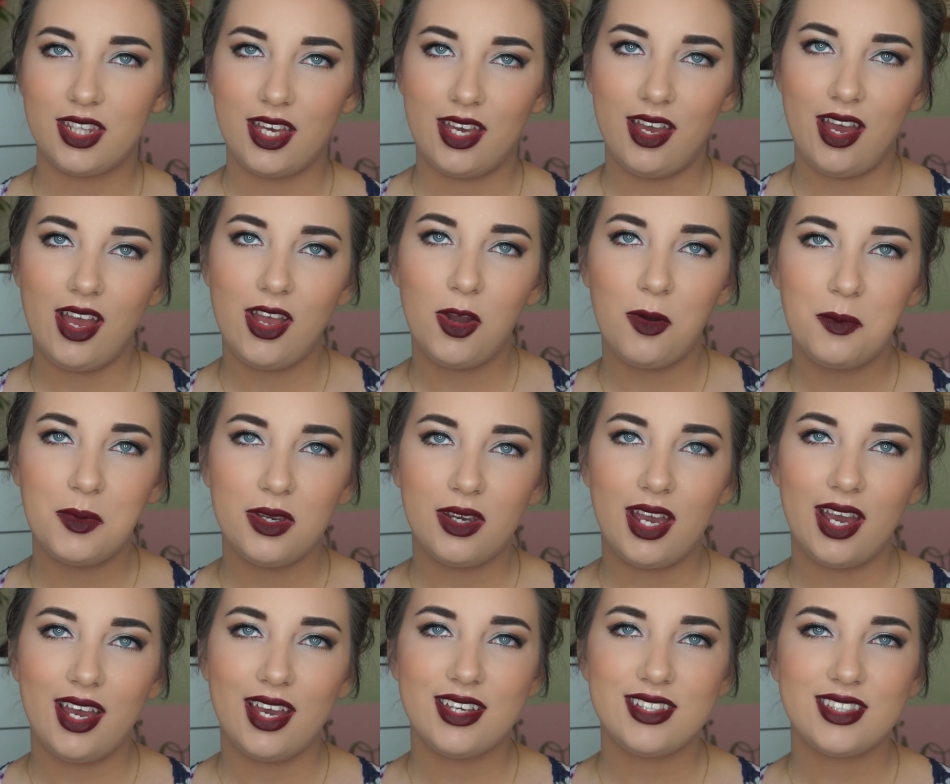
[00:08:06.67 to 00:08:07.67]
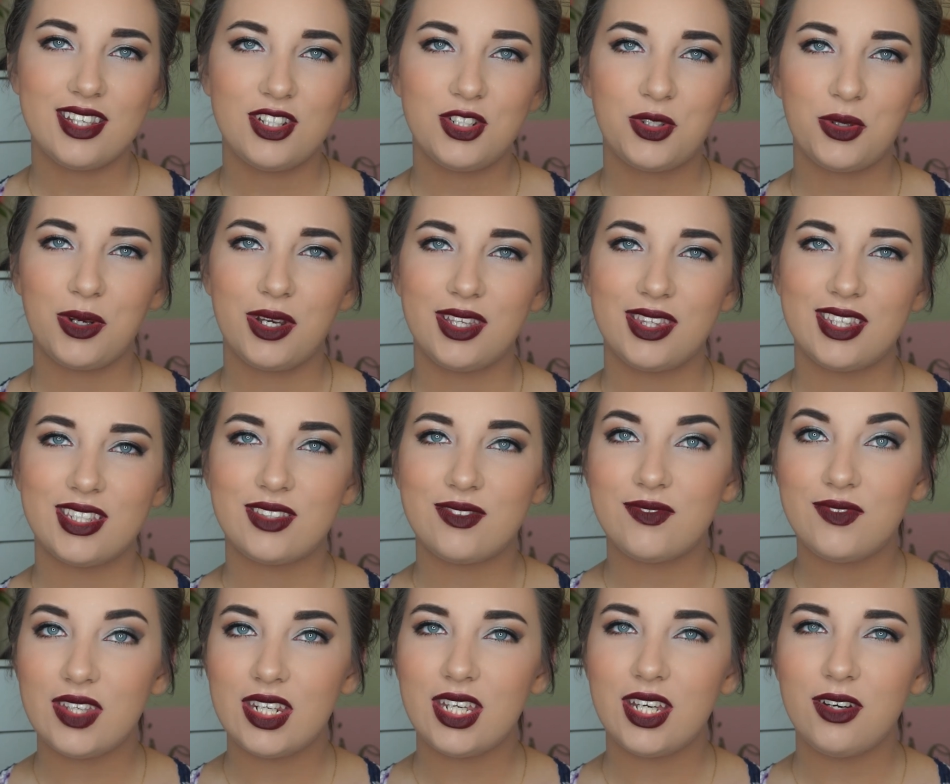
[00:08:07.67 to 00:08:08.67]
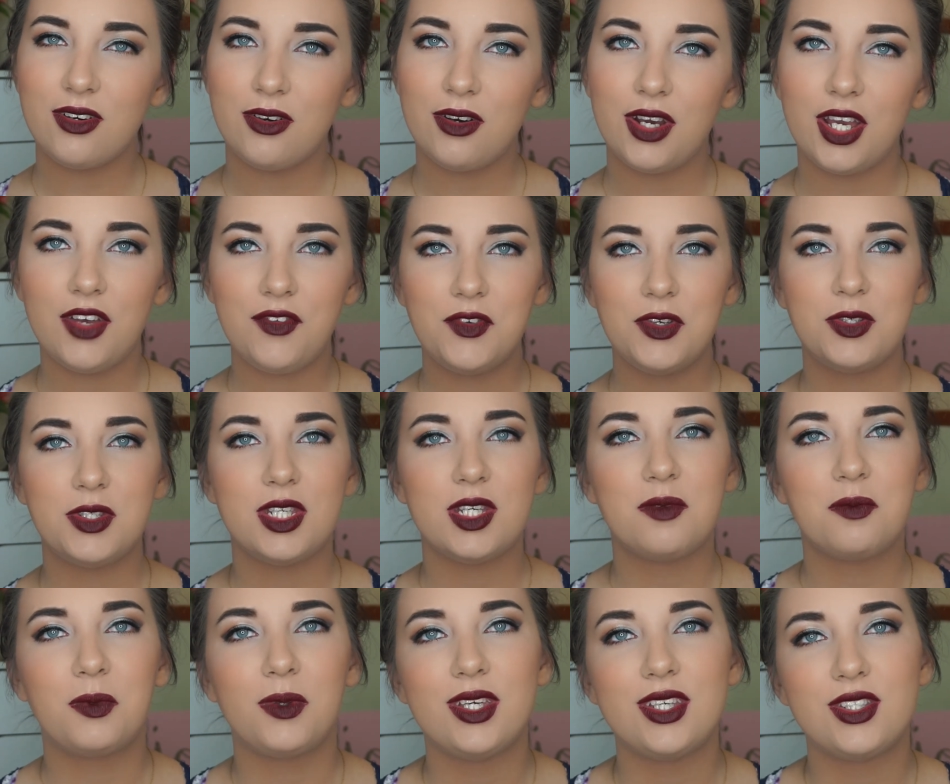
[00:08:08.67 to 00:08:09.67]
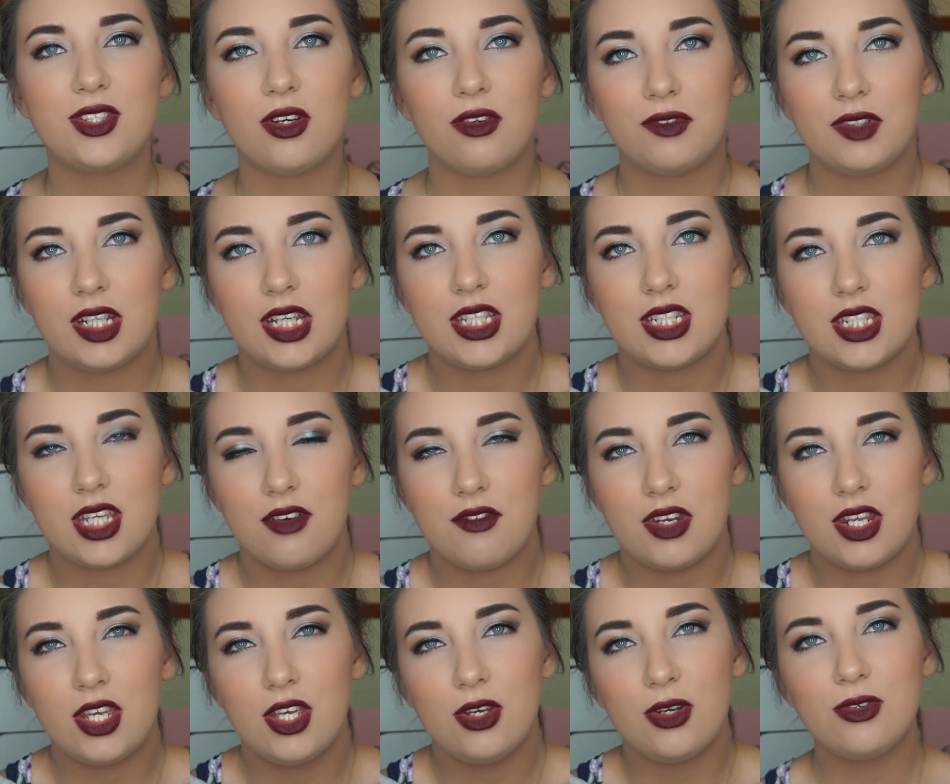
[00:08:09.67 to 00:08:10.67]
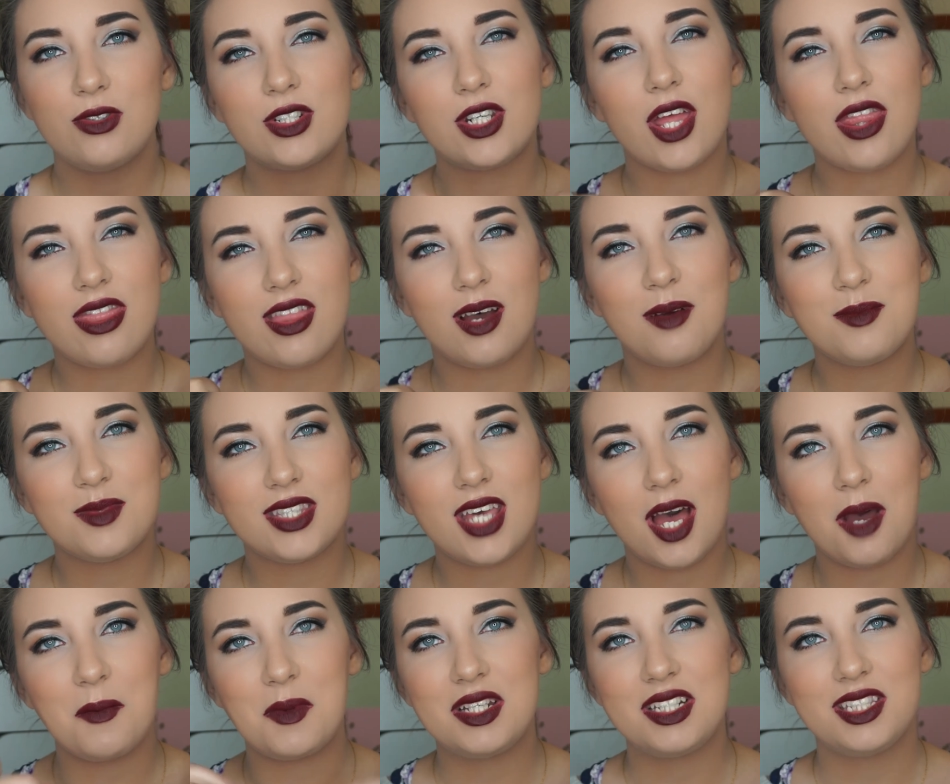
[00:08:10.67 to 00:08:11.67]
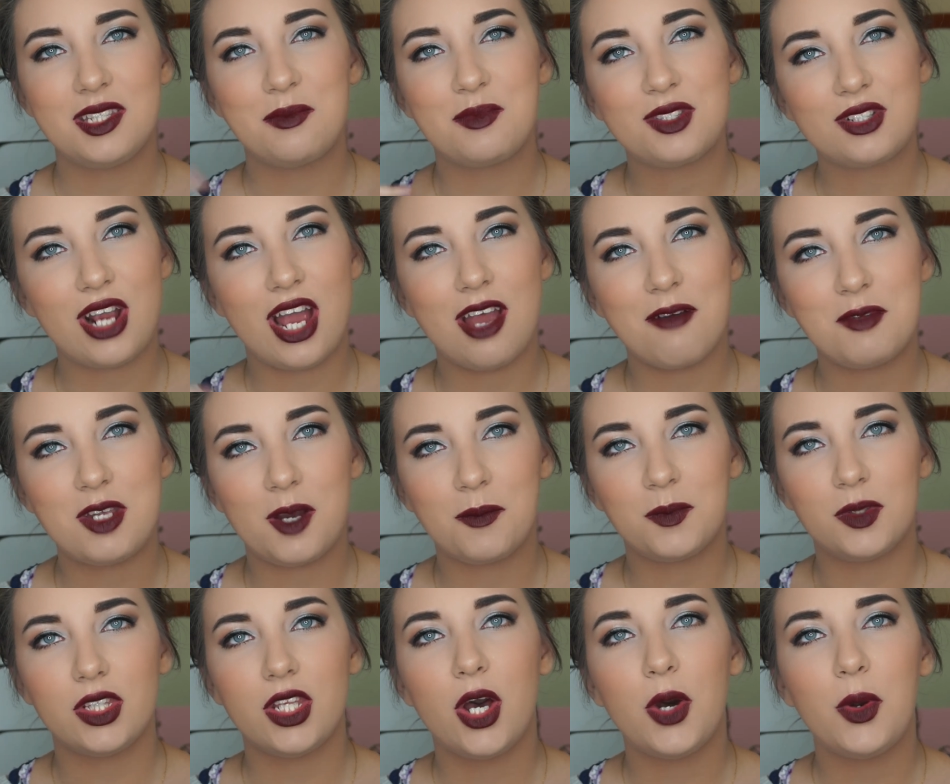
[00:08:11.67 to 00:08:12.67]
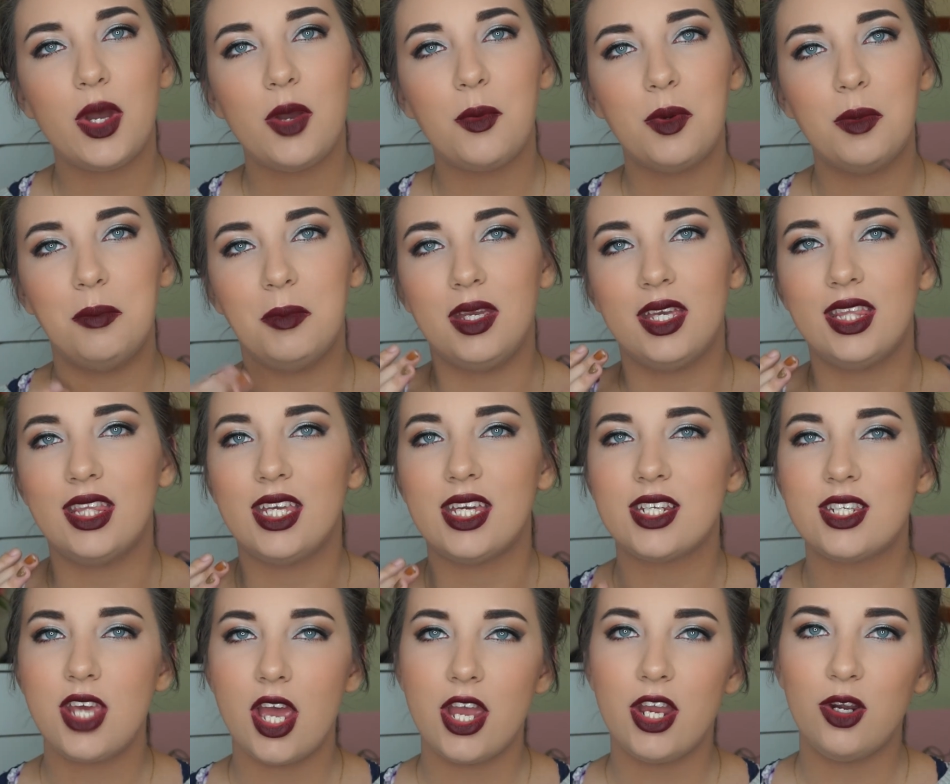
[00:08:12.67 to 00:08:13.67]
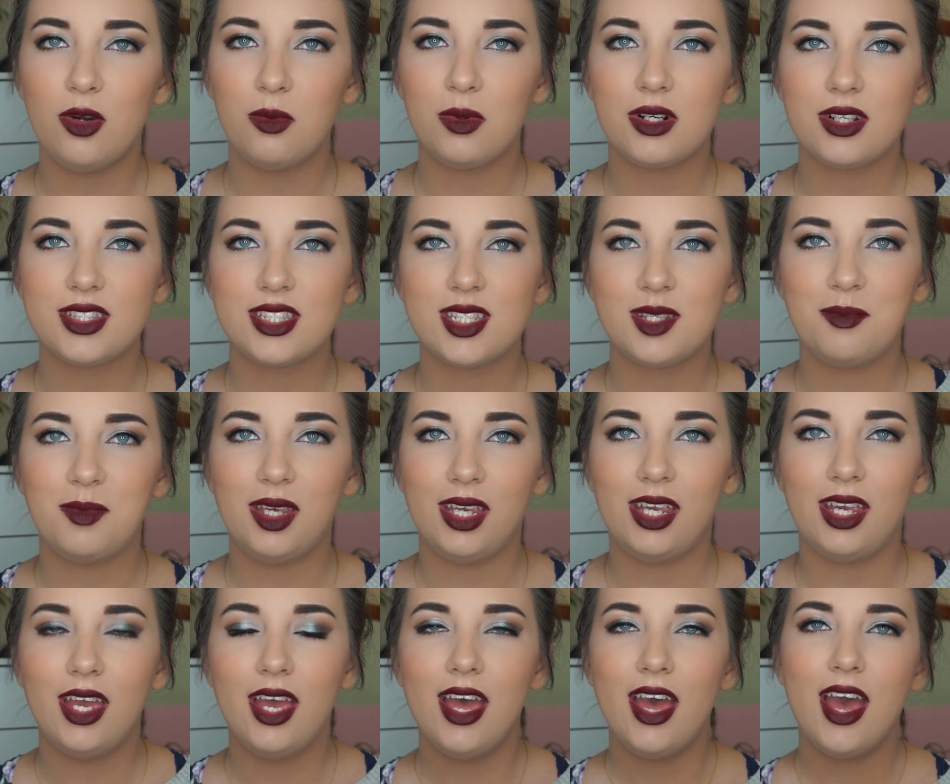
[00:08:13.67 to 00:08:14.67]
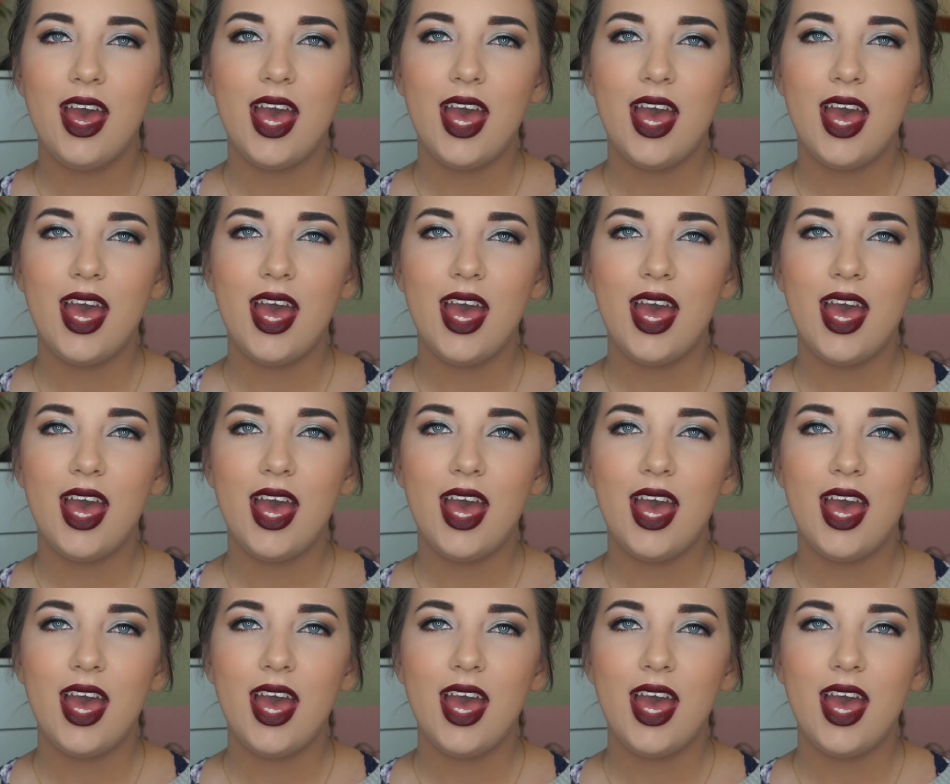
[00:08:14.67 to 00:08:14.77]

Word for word: I hope you guys enjoyed this video. If you did please don't forget to give it a huge thumbs up and subscribe down below. It would mean the entire world to me